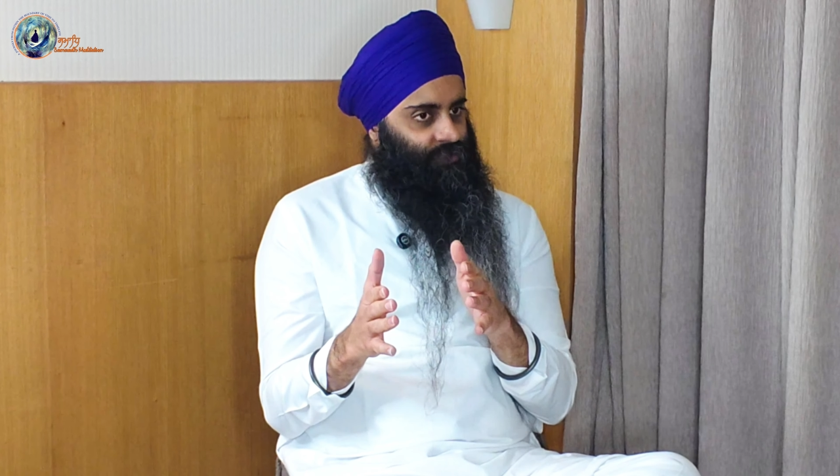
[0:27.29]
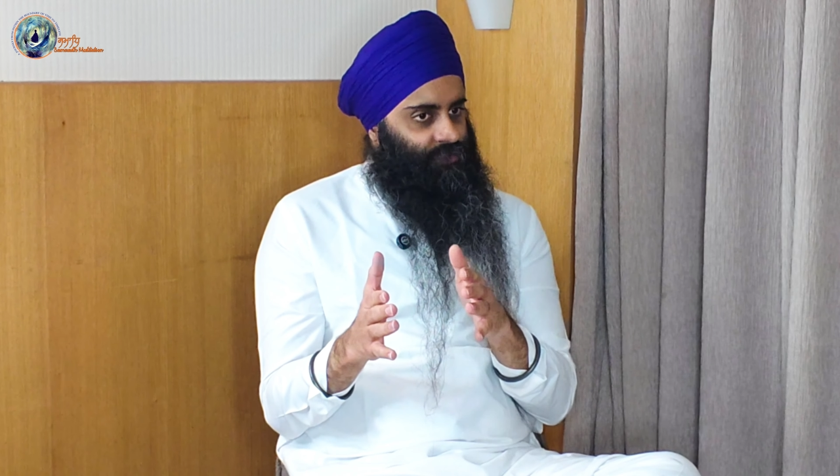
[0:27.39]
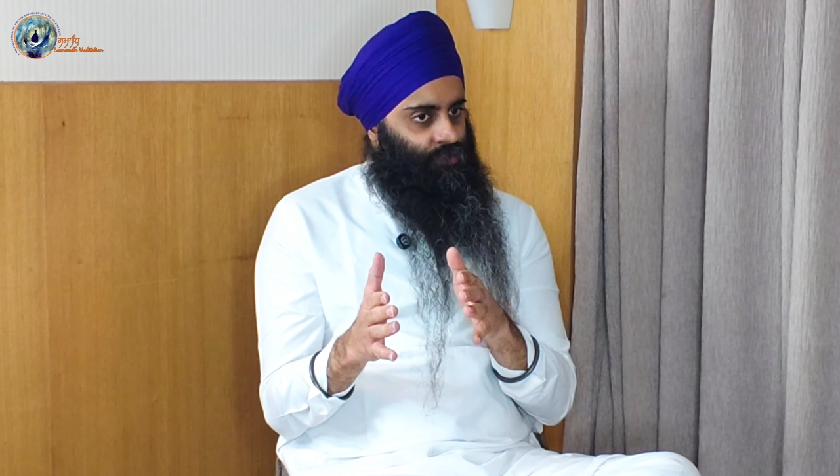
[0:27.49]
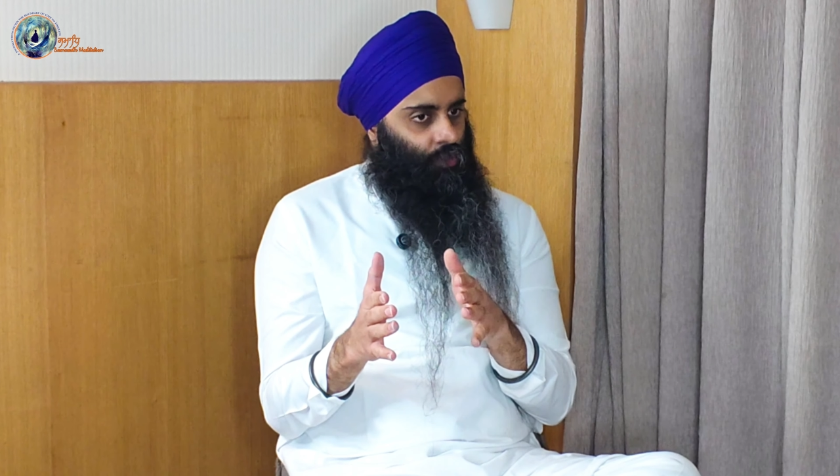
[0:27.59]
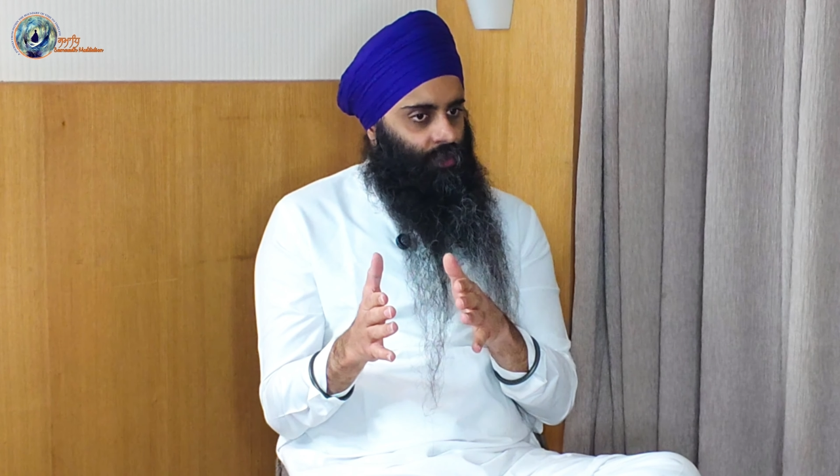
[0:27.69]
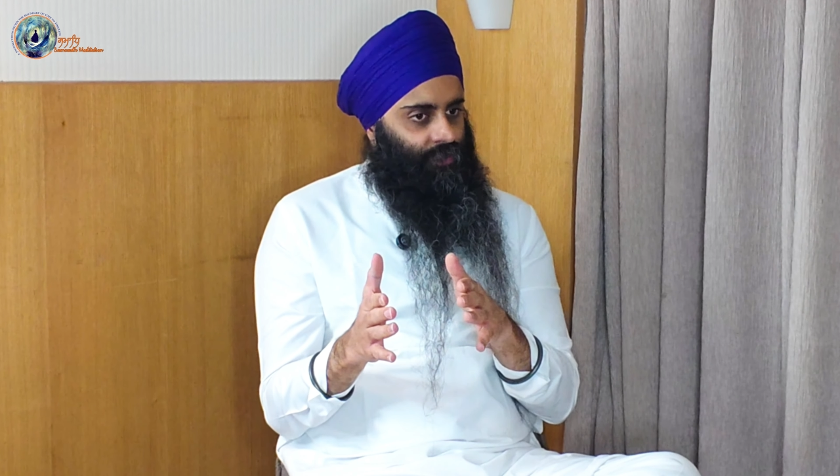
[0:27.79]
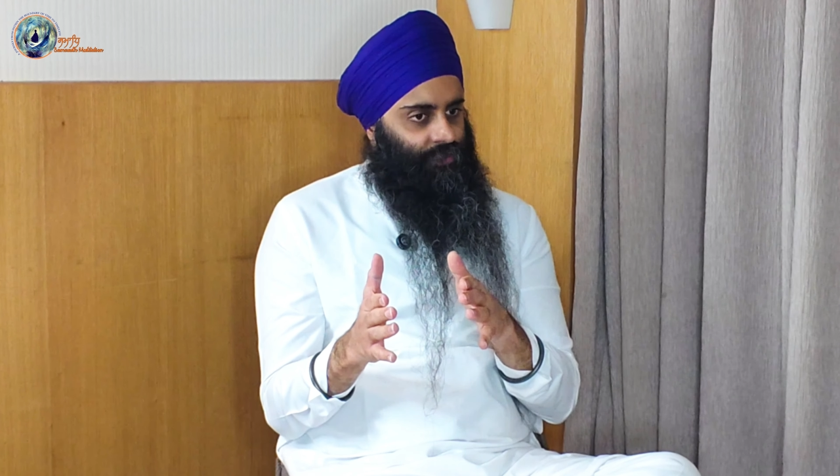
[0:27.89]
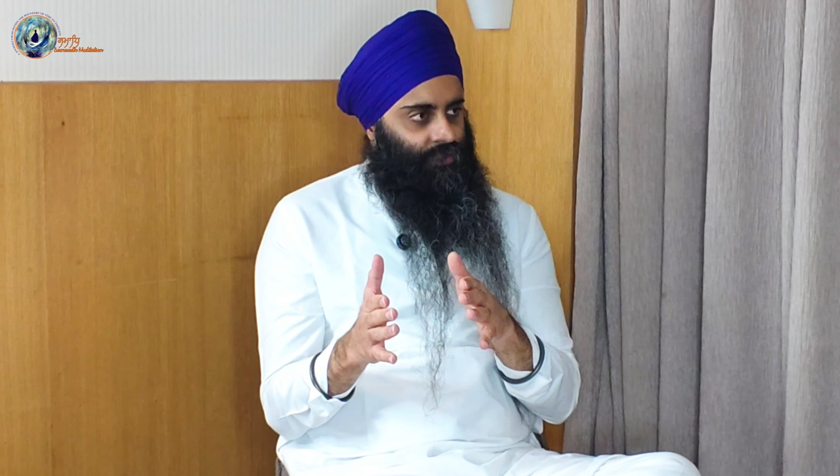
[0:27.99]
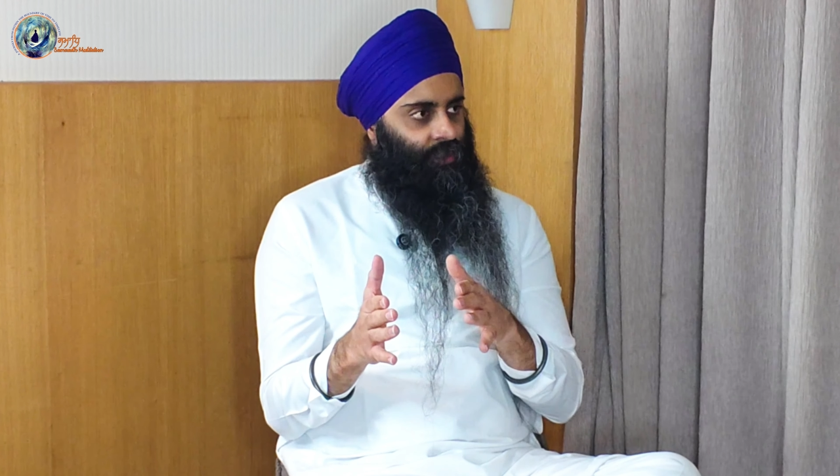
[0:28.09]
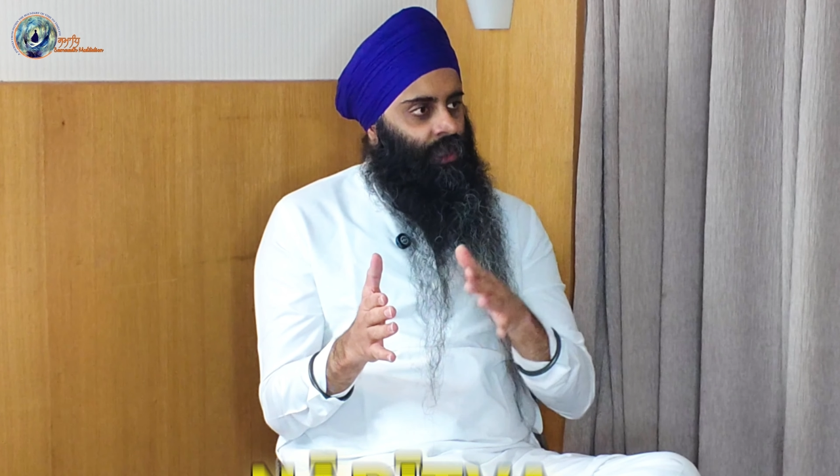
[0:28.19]
is known
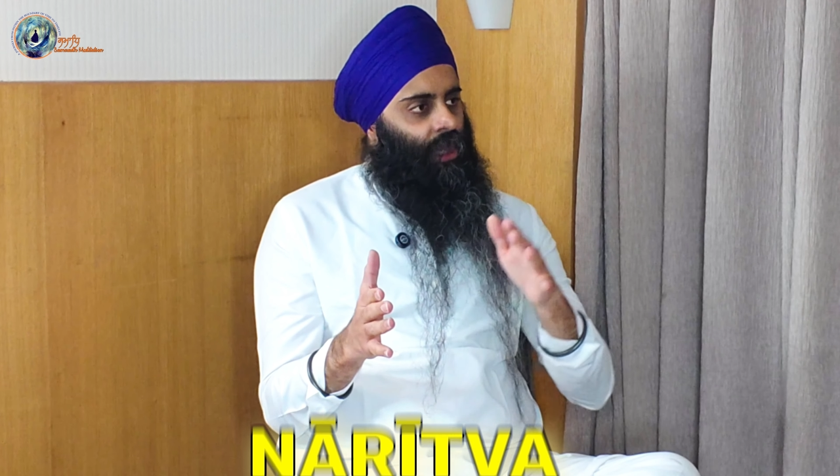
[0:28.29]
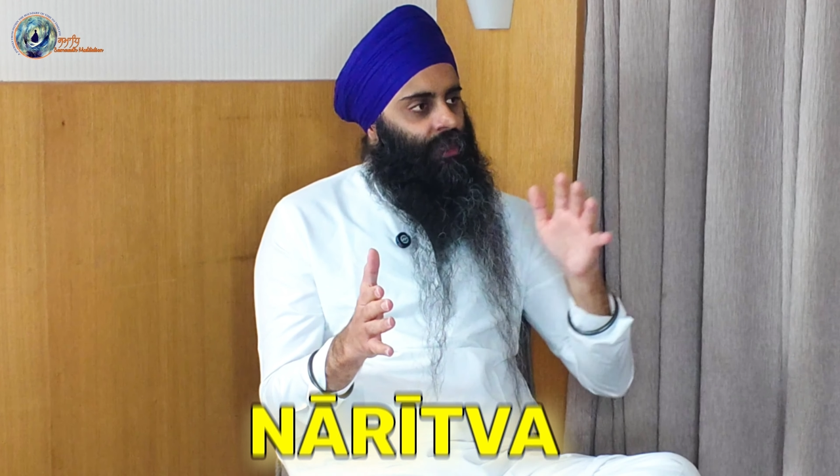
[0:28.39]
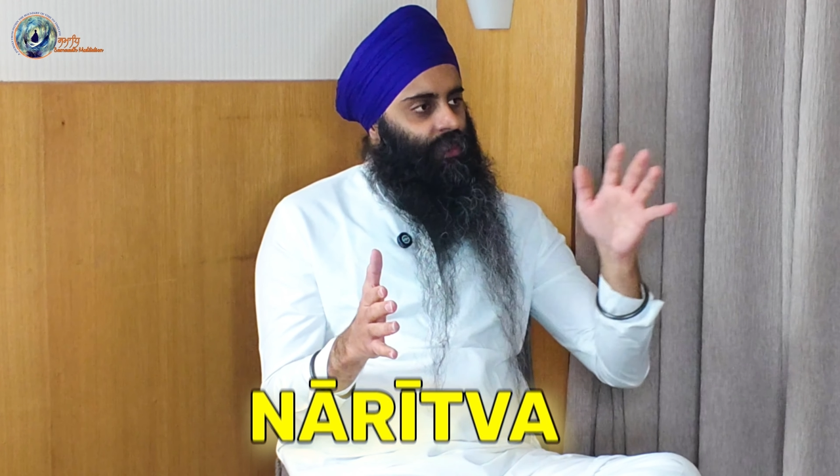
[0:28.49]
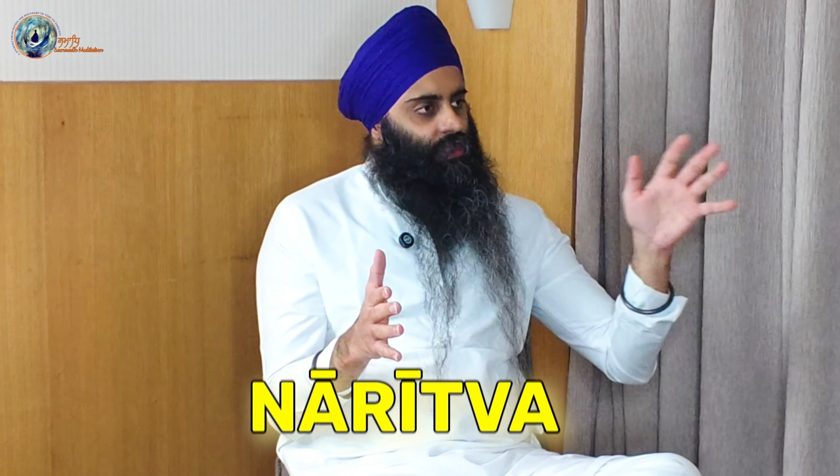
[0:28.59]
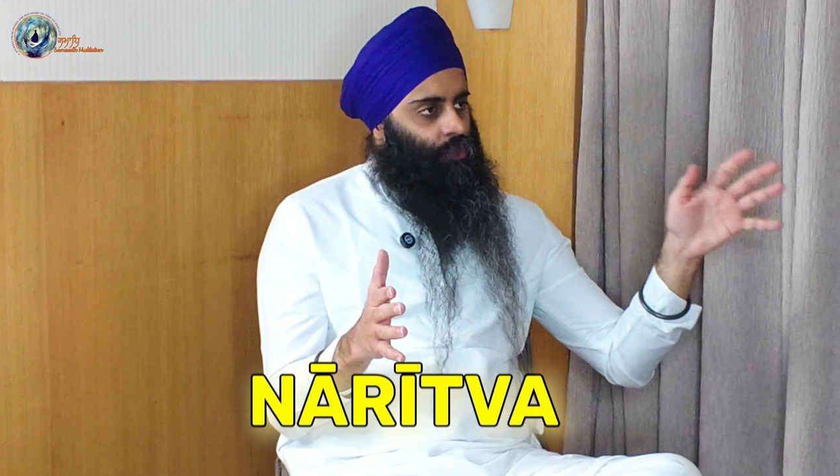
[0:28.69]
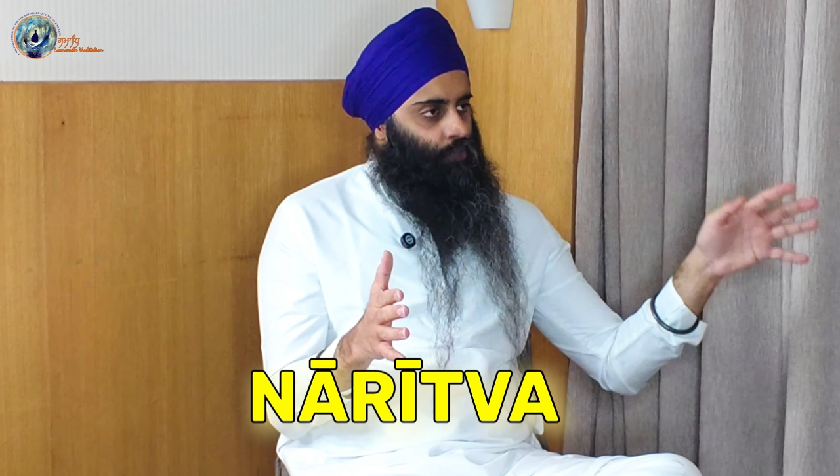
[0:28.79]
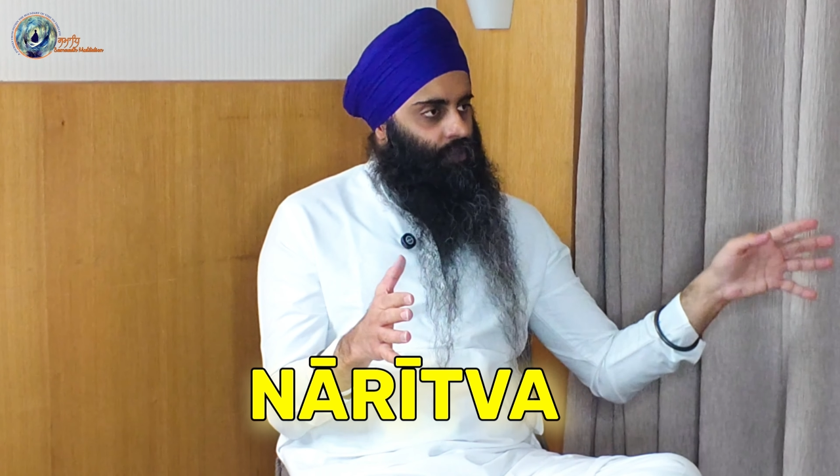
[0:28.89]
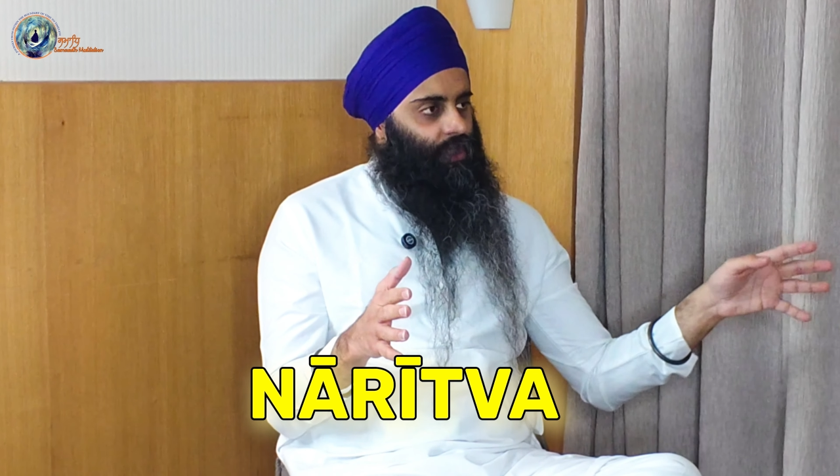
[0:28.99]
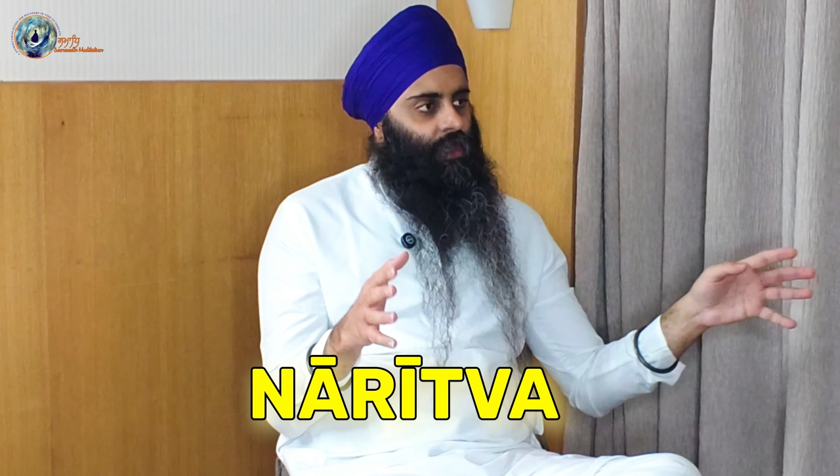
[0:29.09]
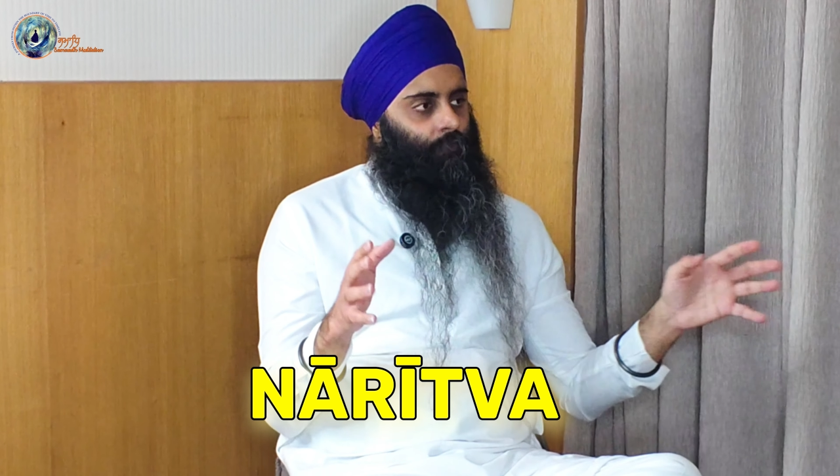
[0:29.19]
as
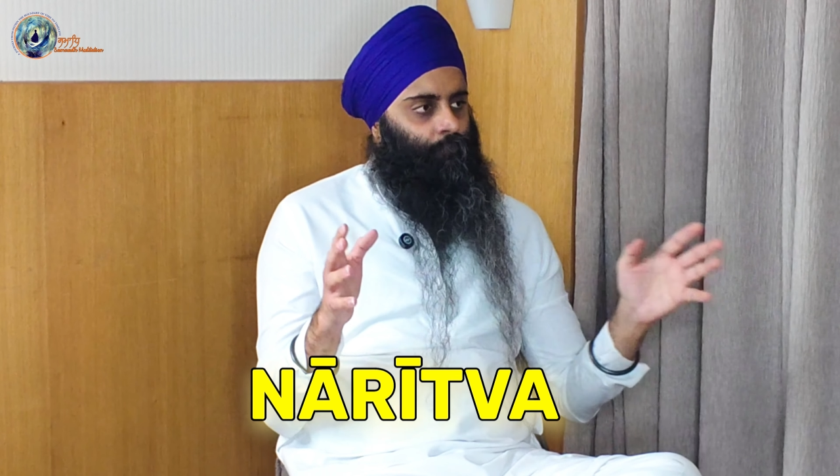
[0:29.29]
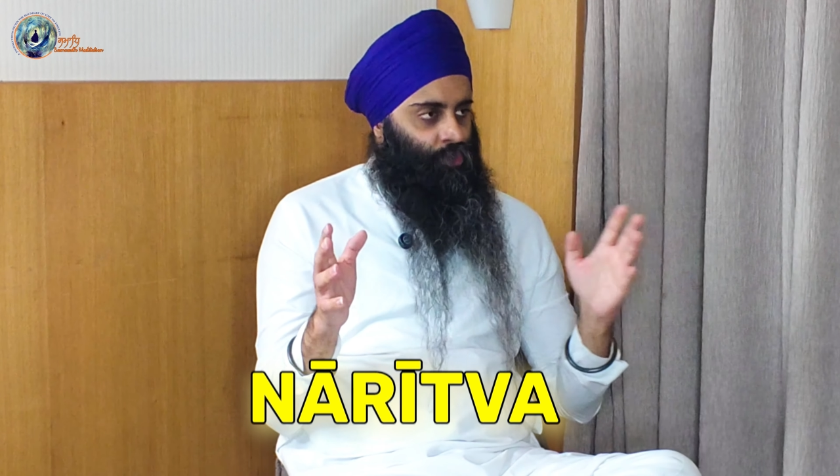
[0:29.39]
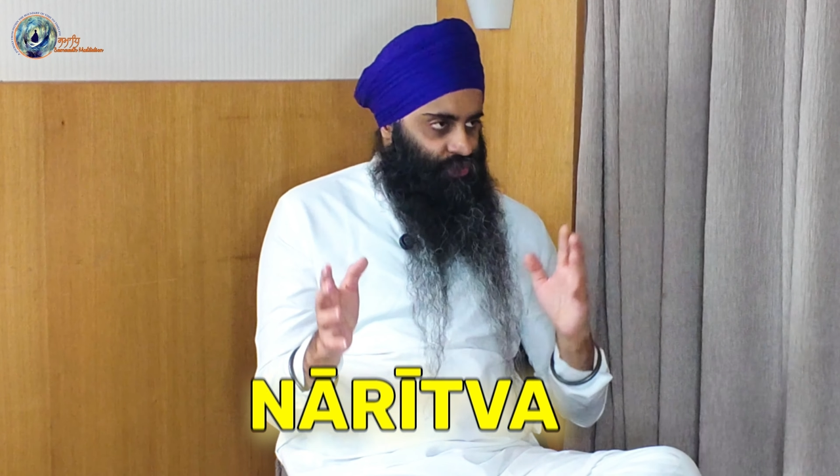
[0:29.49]
Naritva and